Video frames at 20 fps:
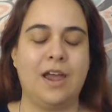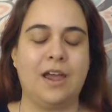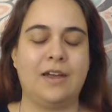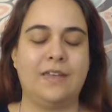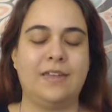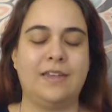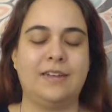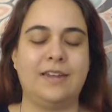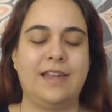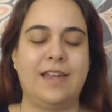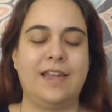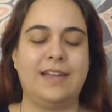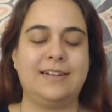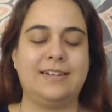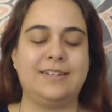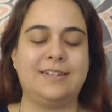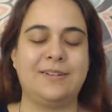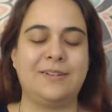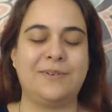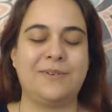that
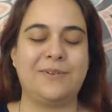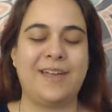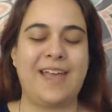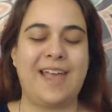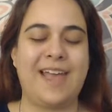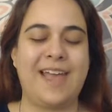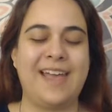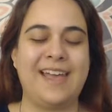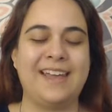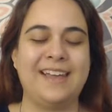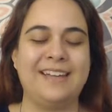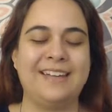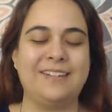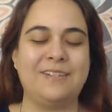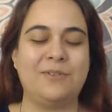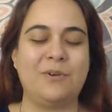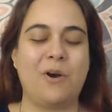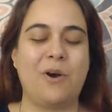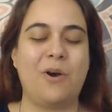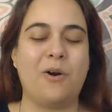it's okay
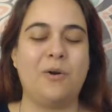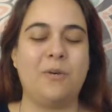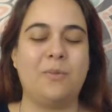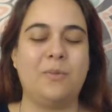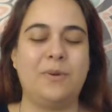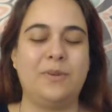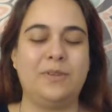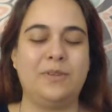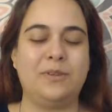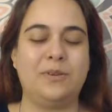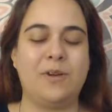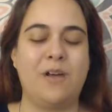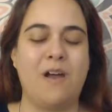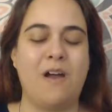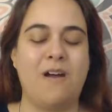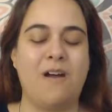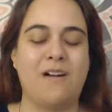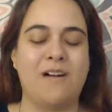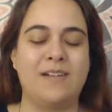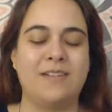to open your
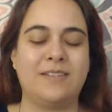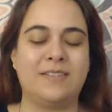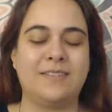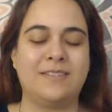heart,